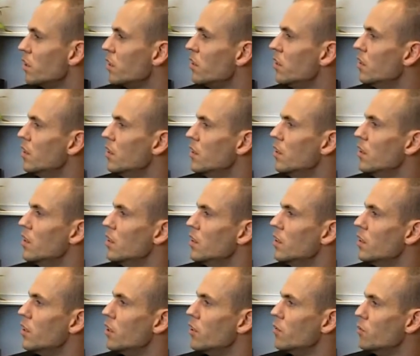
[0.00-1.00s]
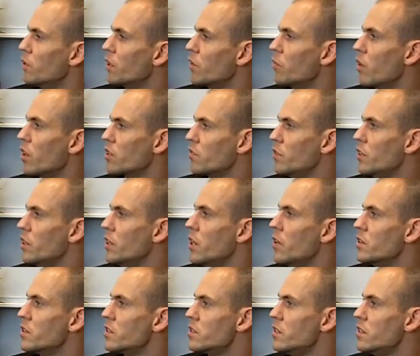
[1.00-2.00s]
but you know, we can watch
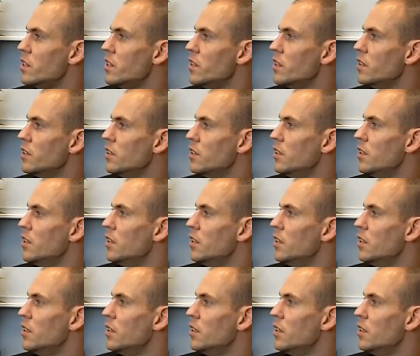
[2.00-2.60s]
video and see.